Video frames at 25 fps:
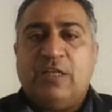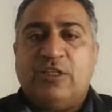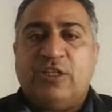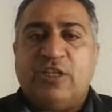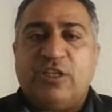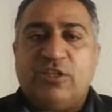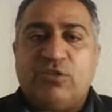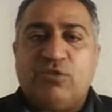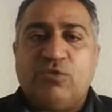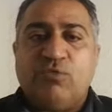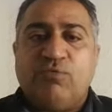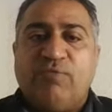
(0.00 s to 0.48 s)

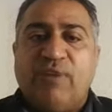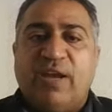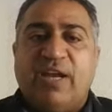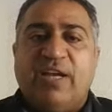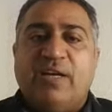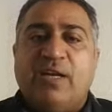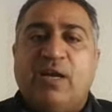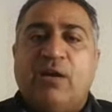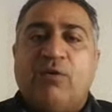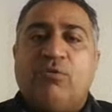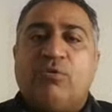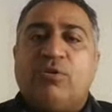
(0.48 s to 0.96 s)
just to
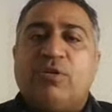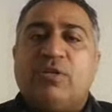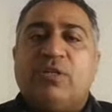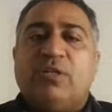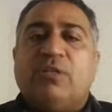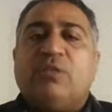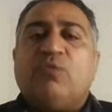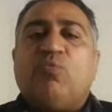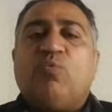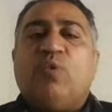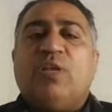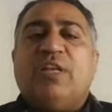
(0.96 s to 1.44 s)
find out
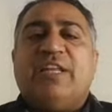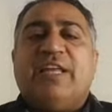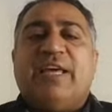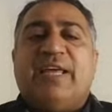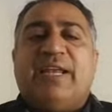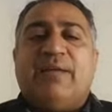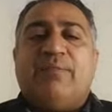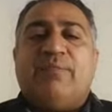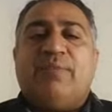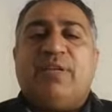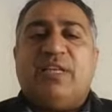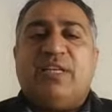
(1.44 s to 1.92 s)
the
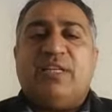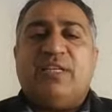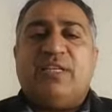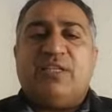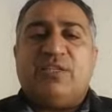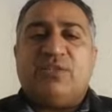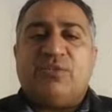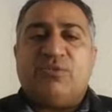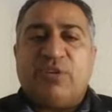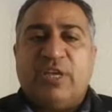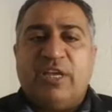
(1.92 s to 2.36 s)
vulnerabilities.